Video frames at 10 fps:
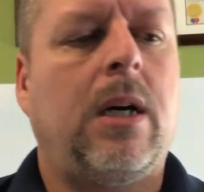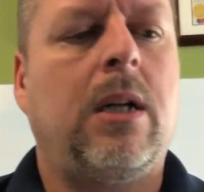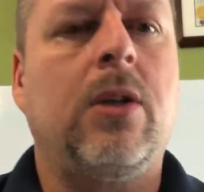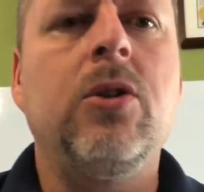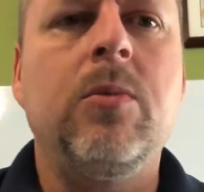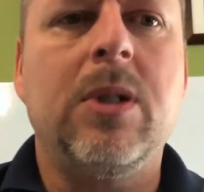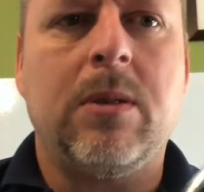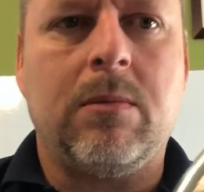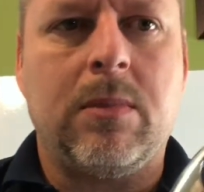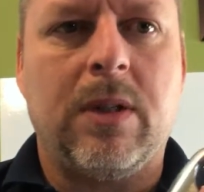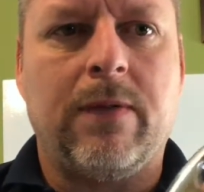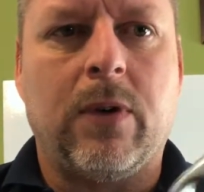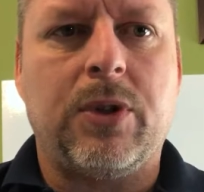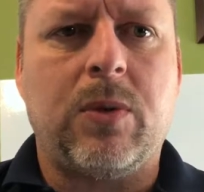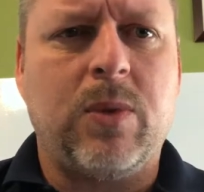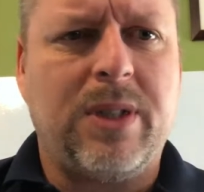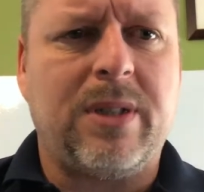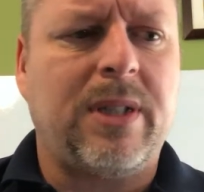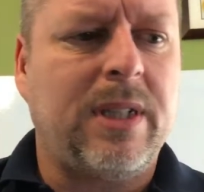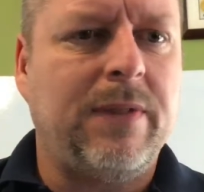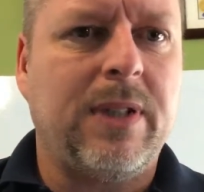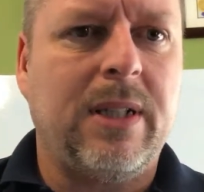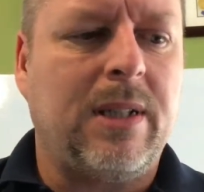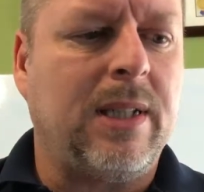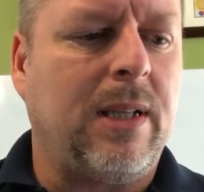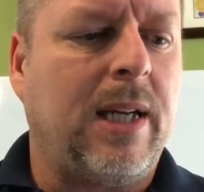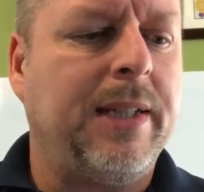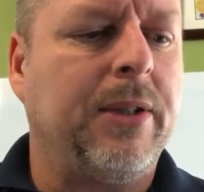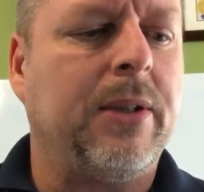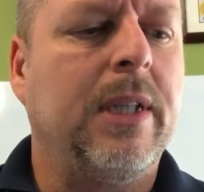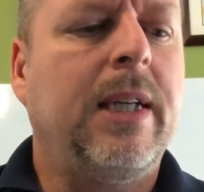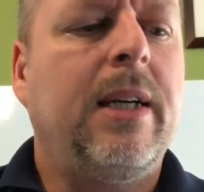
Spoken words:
aluminum version, which is significantly lighter.